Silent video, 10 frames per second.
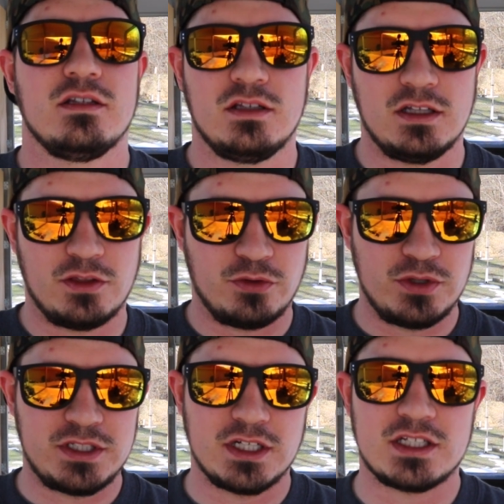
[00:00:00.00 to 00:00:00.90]
the
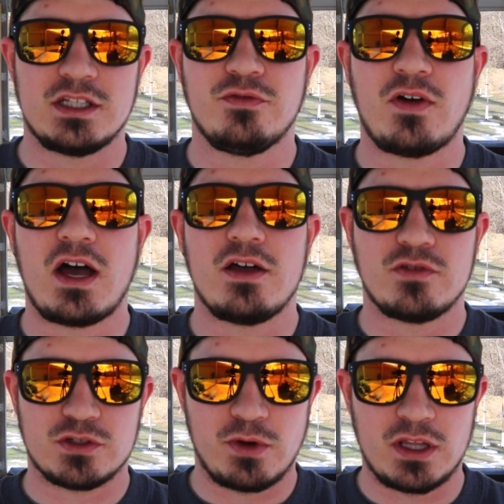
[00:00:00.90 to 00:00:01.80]
365
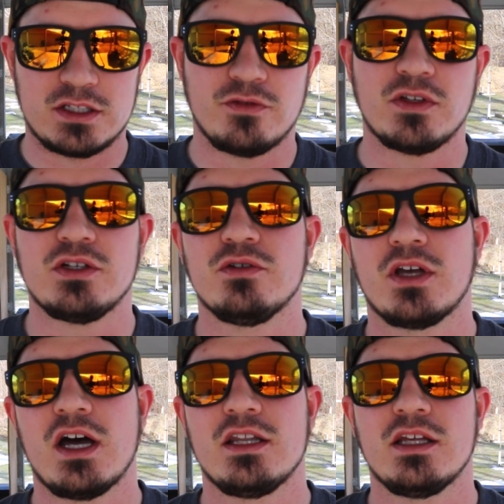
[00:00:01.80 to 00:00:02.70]
is a relatively new
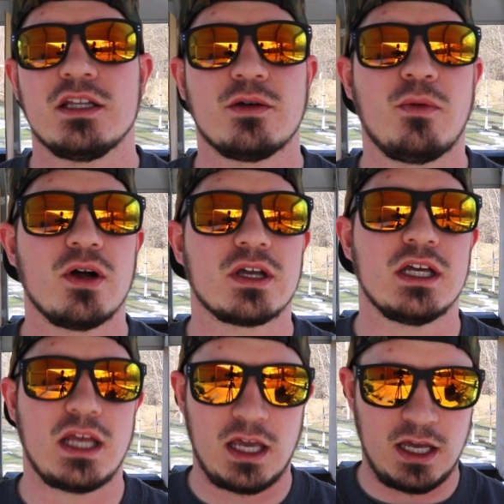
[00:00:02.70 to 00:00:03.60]
gun that hit the
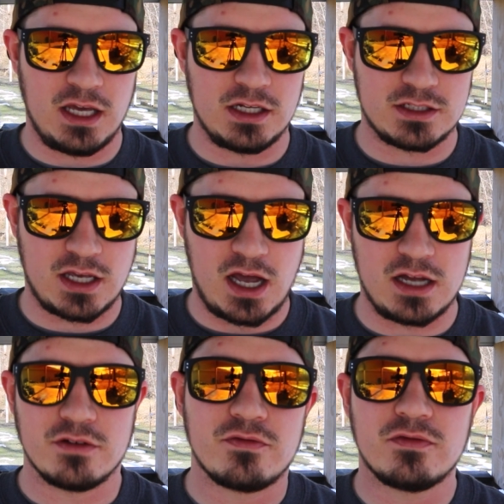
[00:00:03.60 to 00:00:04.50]
market, and it's
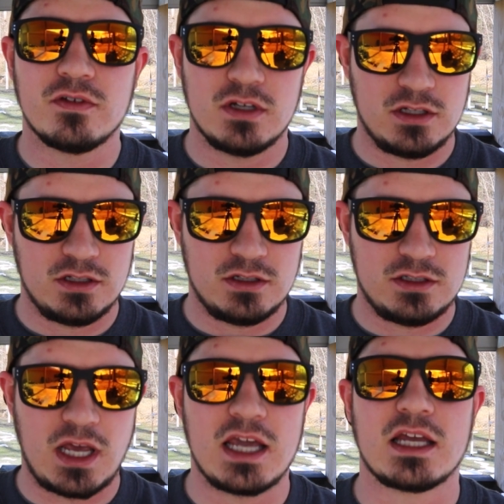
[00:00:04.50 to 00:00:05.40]
kind of
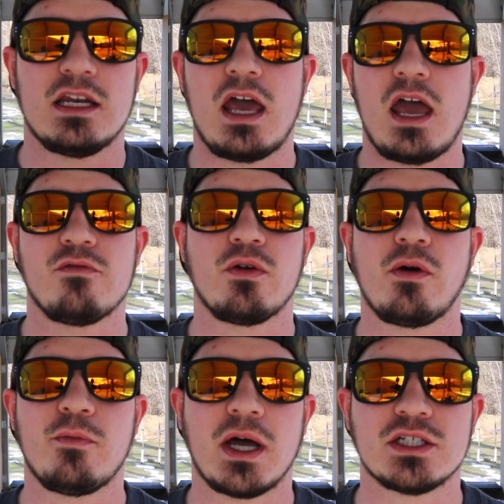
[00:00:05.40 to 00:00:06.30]
taken
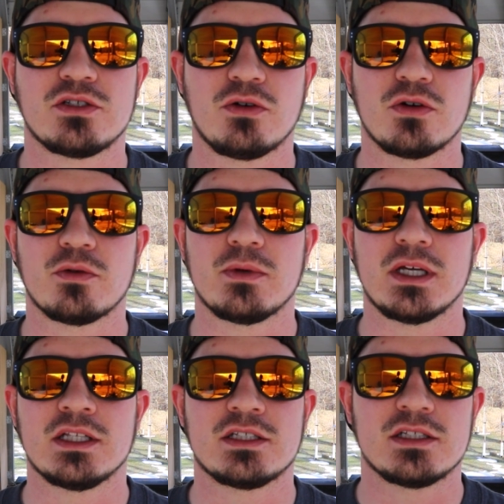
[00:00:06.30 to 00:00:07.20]
everyone by storm.
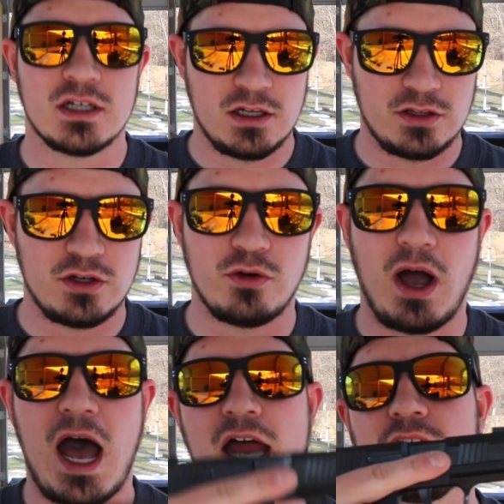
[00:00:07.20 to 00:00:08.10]
It's the new
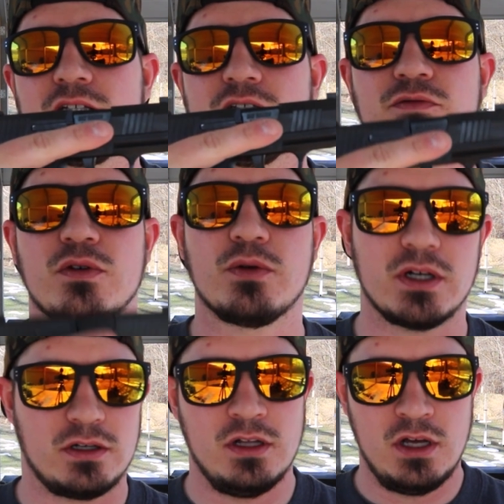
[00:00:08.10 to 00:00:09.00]
hotness, if you
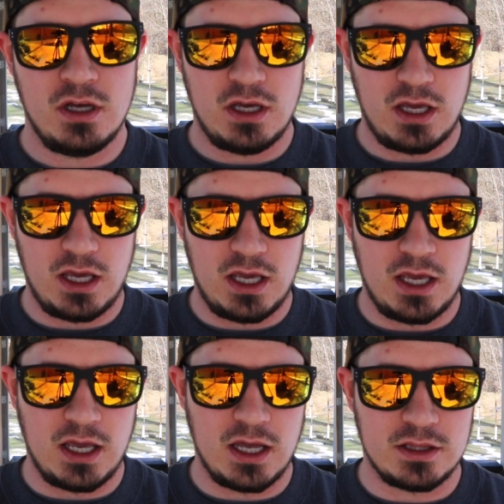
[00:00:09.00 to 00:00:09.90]
will.
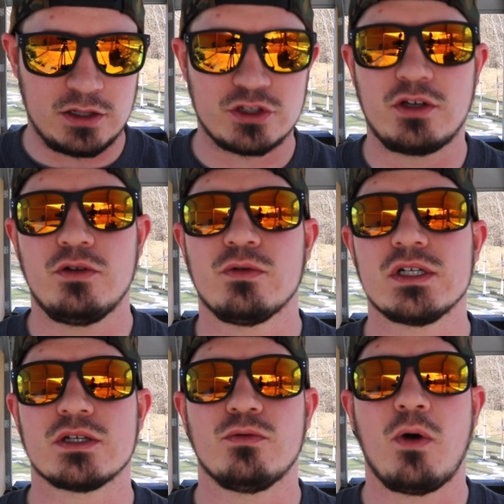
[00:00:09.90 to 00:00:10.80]
And there's good
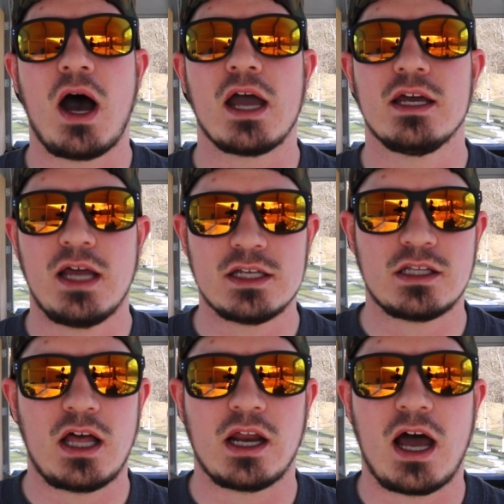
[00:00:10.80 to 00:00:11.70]
reason why. It has a
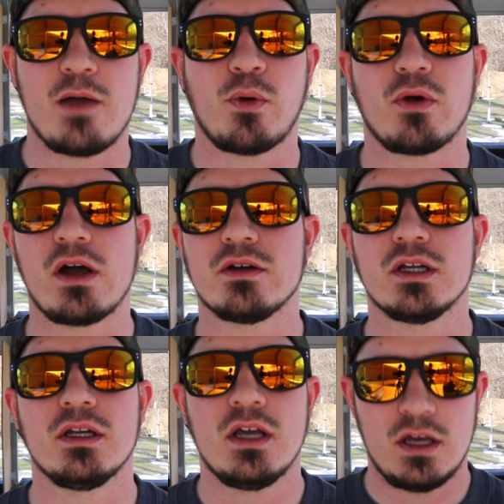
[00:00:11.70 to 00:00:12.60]
lot of hype around
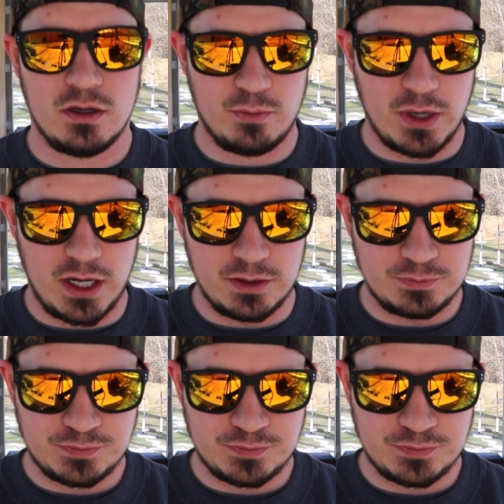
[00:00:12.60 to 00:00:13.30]
it, but